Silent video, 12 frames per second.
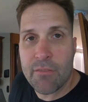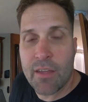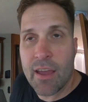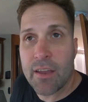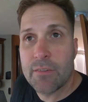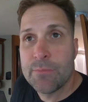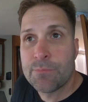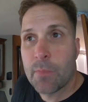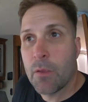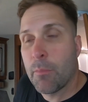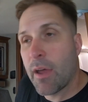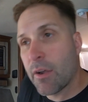that.
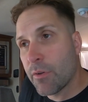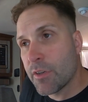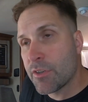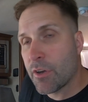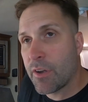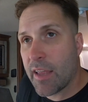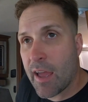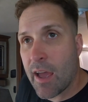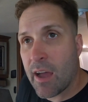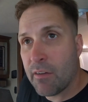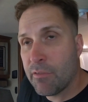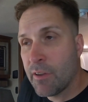Your batteries you already
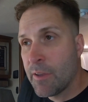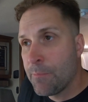have.